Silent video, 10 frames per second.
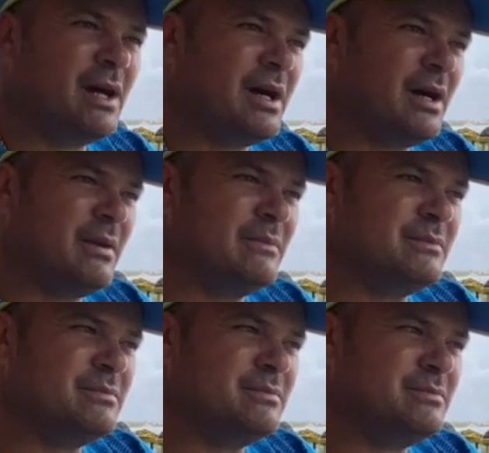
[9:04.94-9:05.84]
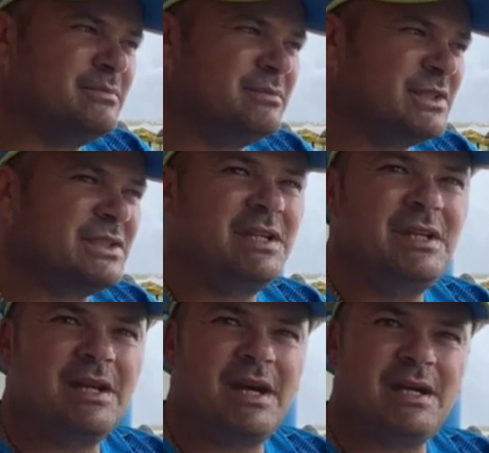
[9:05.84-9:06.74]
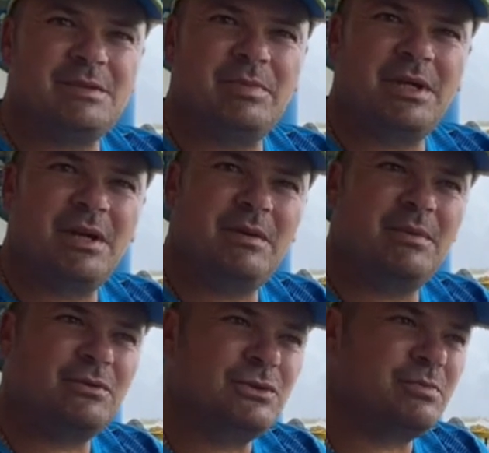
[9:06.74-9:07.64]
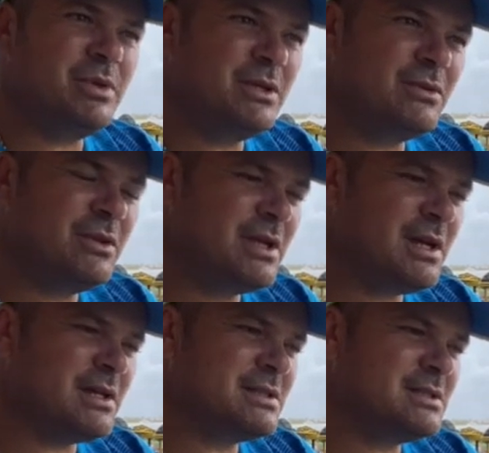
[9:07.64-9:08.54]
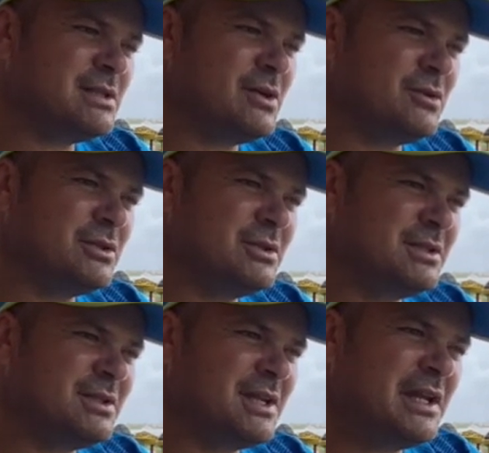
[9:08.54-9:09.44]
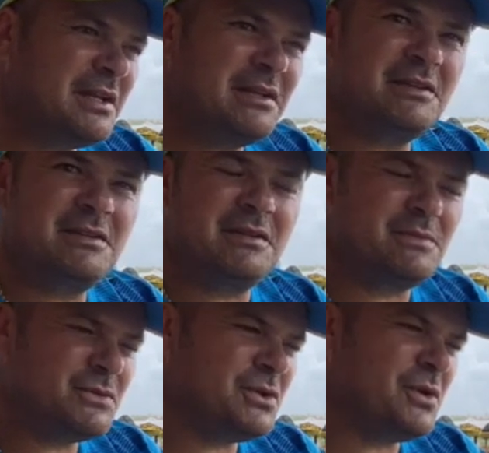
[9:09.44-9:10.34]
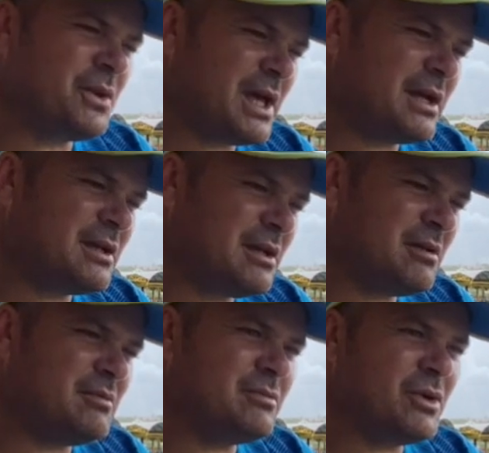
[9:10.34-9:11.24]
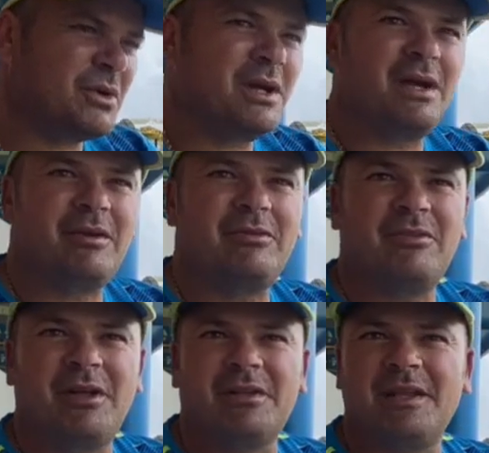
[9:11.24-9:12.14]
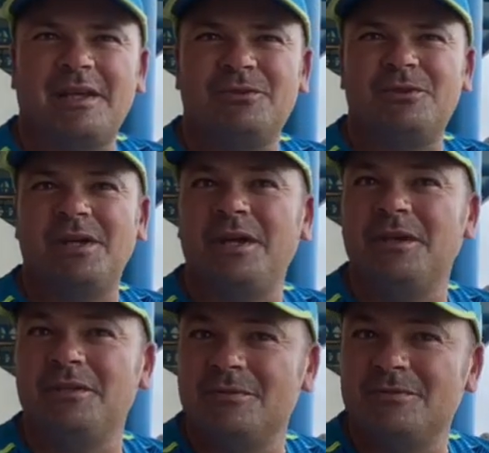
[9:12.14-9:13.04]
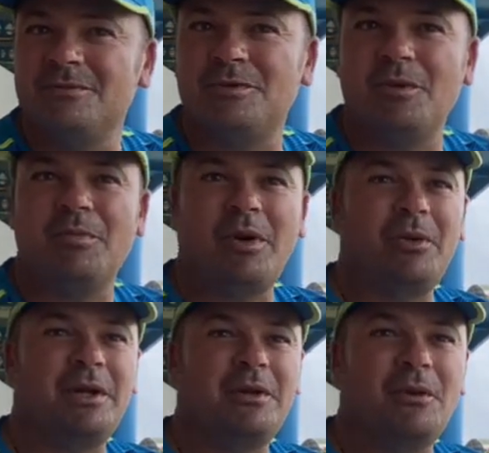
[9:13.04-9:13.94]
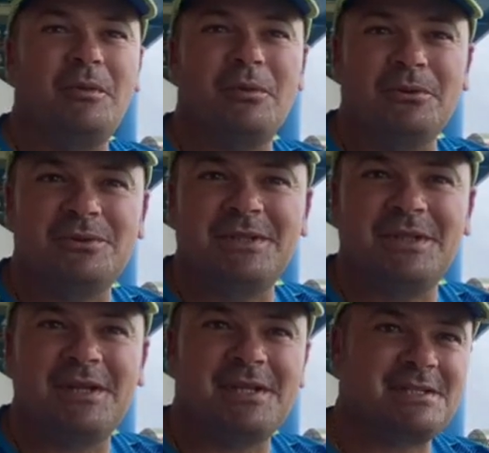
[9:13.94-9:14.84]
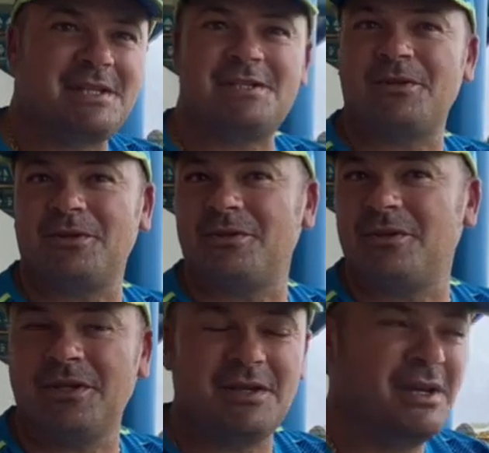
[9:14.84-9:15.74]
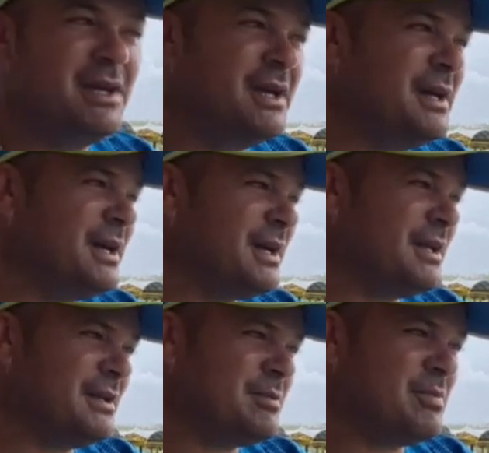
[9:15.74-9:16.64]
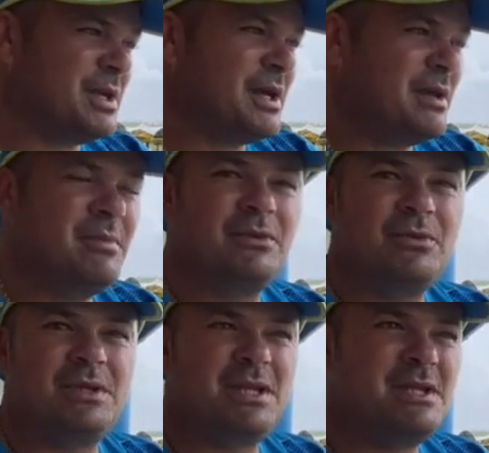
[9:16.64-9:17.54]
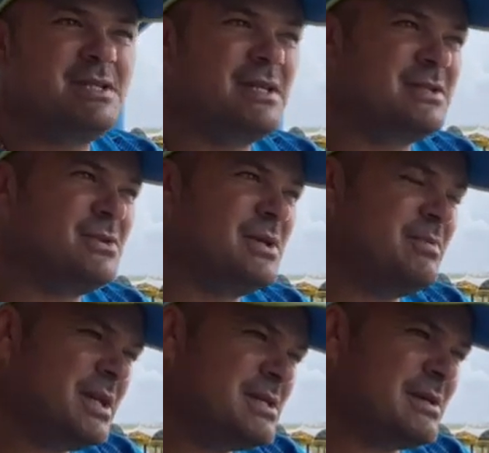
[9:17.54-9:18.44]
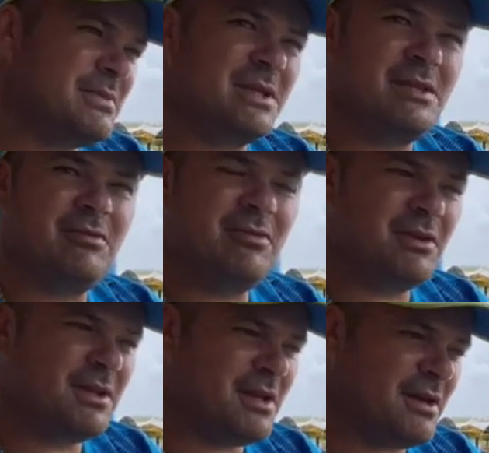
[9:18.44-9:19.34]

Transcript: the senior guys being able to speak to the youngster in cricketing terms, you know, like, okay, I felt like today, you know, bowling no balls at the net, that's not the thing, and being able to address that. So he brings something different,